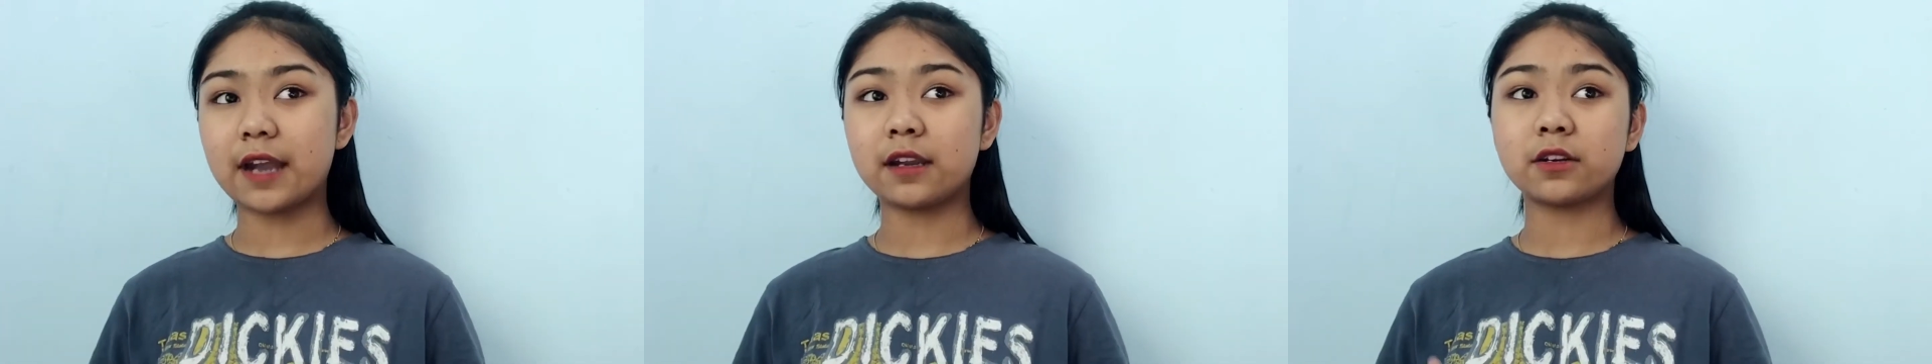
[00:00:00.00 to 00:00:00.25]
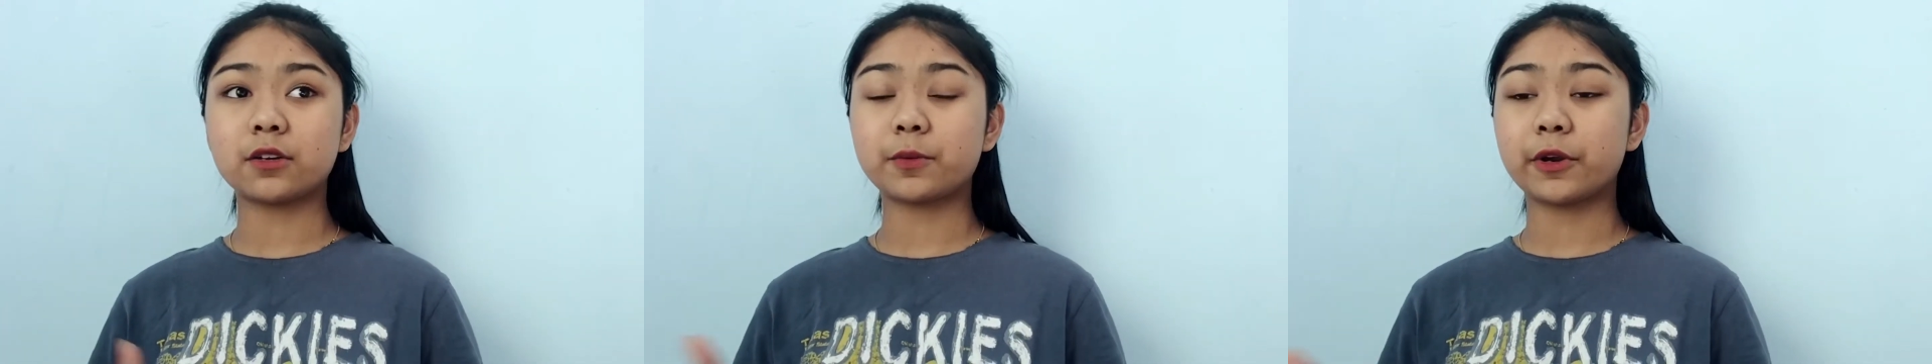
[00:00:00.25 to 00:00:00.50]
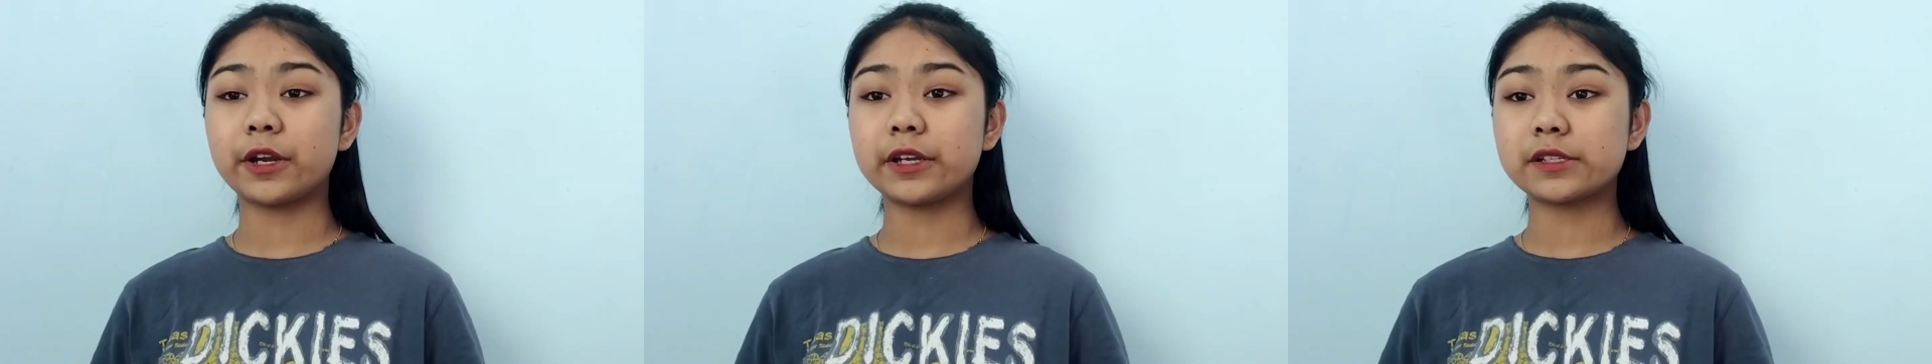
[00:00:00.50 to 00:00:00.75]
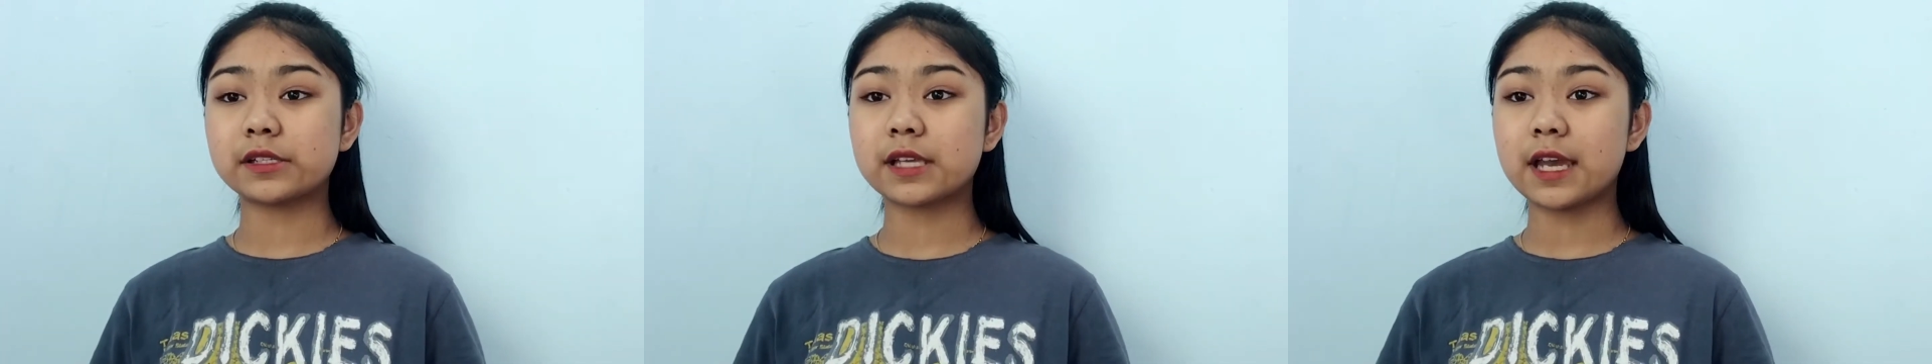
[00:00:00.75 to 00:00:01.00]
and her
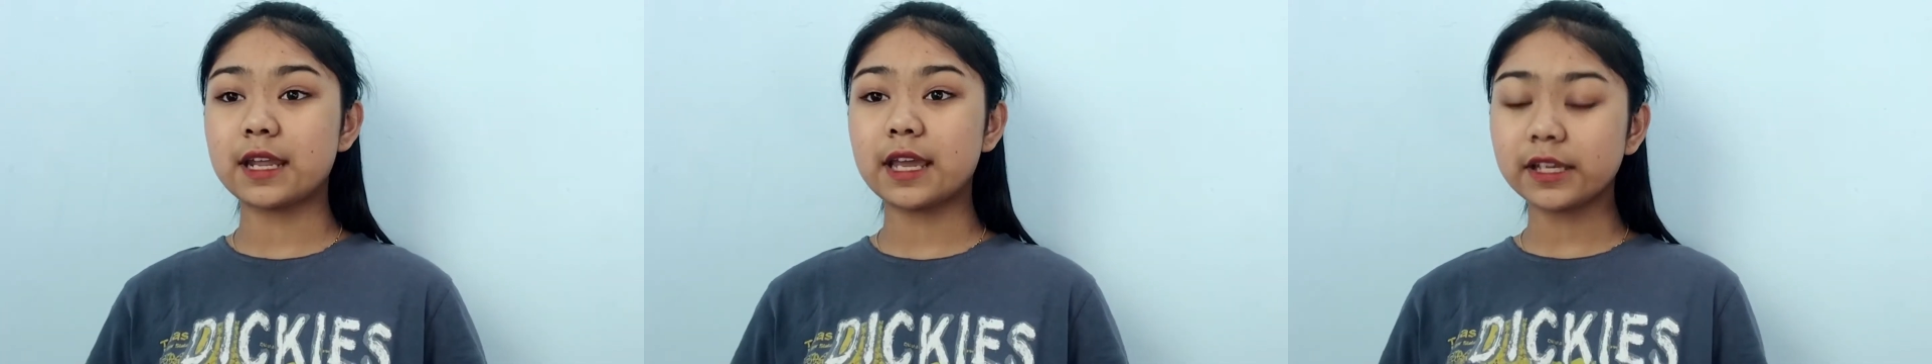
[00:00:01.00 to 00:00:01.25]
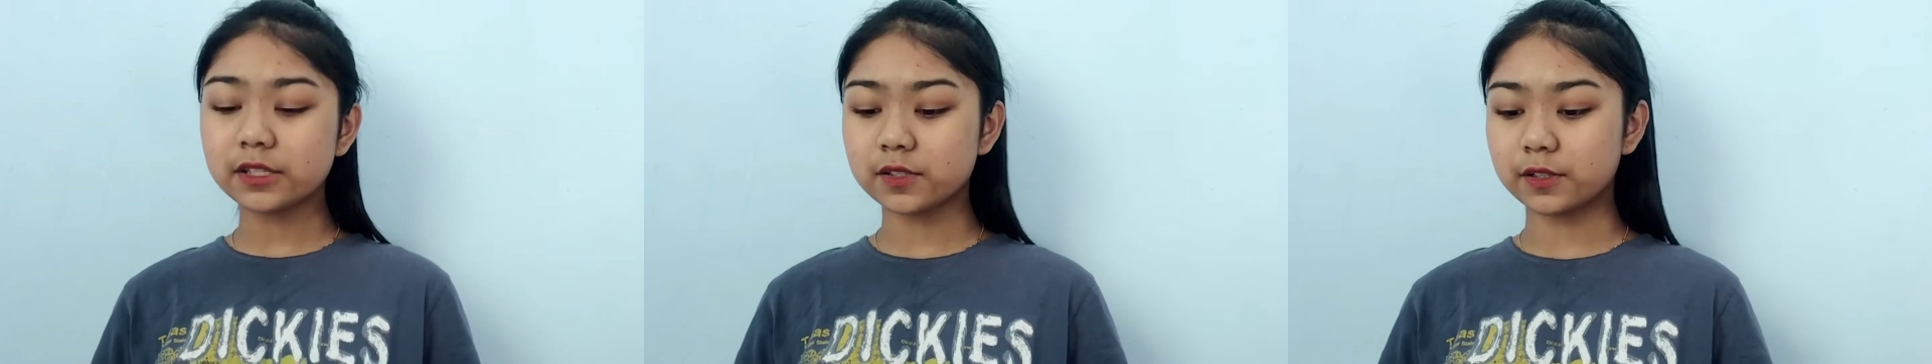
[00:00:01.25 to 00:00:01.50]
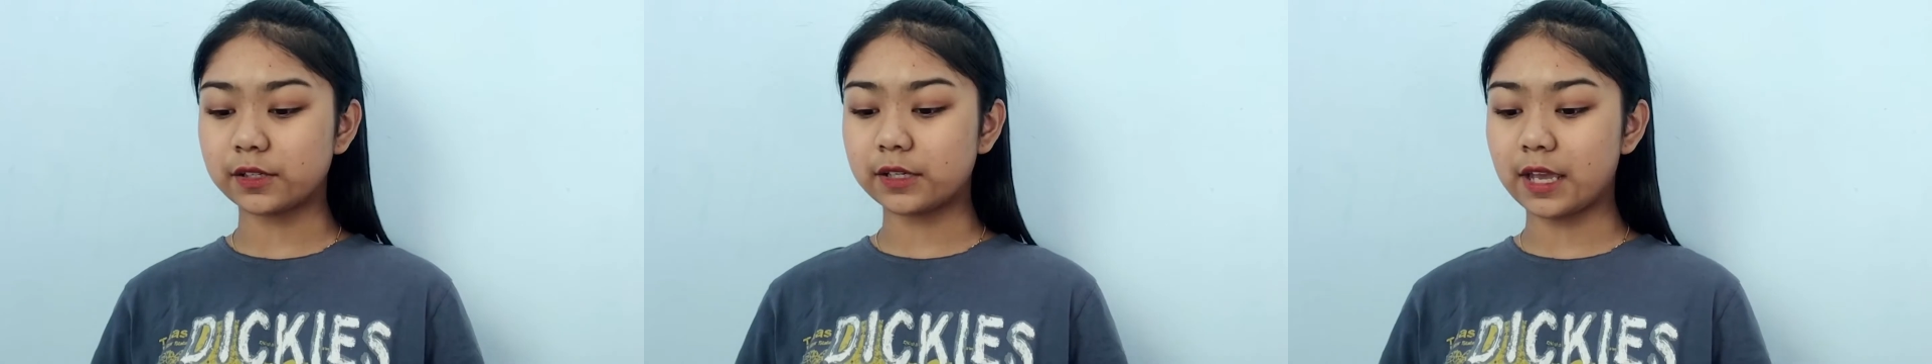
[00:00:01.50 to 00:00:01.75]
prayers get answered.